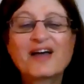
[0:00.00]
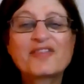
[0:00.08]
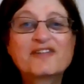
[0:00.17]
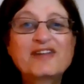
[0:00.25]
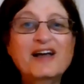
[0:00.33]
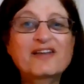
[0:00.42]

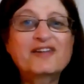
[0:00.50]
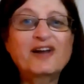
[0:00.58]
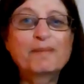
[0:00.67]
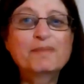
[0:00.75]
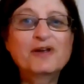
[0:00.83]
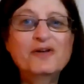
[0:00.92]
The deck that
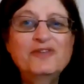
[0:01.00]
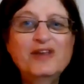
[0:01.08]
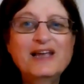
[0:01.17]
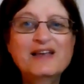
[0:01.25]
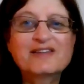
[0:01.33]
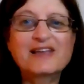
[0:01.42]
I'm
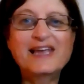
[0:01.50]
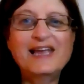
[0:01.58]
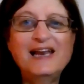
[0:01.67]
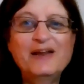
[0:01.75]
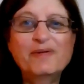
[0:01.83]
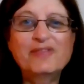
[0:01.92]
using is the
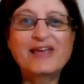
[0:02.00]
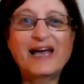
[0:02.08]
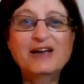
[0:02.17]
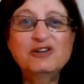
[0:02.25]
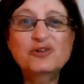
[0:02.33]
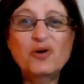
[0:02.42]
Healing with the
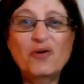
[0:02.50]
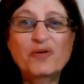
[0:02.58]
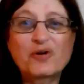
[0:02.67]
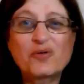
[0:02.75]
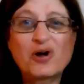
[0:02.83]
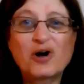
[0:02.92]
Angel
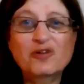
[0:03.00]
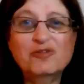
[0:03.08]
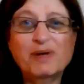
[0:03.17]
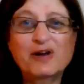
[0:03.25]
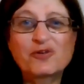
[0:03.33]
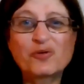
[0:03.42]
Oracle Cards
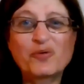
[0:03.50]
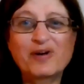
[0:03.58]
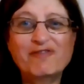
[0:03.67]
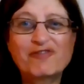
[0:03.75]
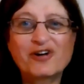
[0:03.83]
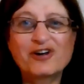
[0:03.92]
by
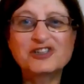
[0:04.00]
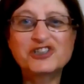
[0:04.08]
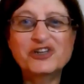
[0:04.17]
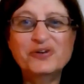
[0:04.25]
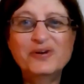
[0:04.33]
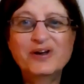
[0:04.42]
Doreen
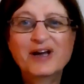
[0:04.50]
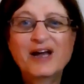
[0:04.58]
Virtue,